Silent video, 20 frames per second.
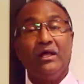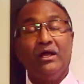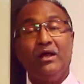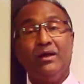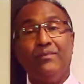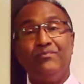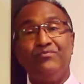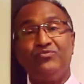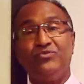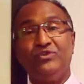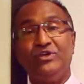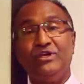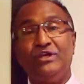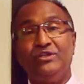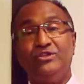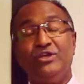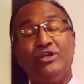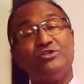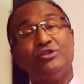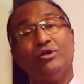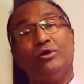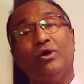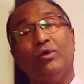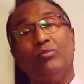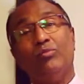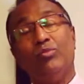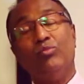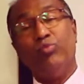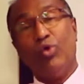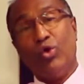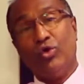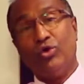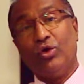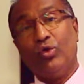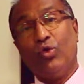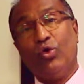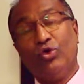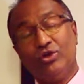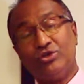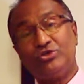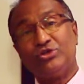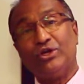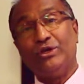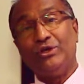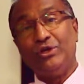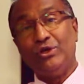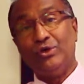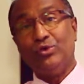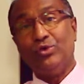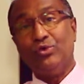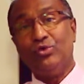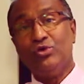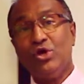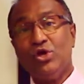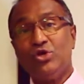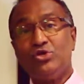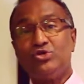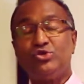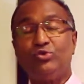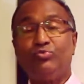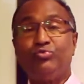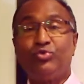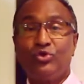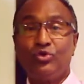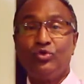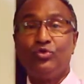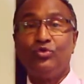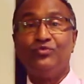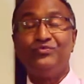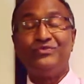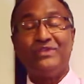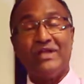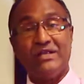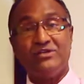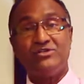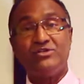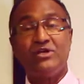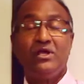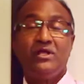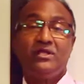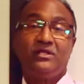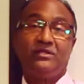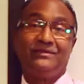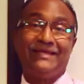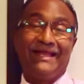There is a onus on you to prove that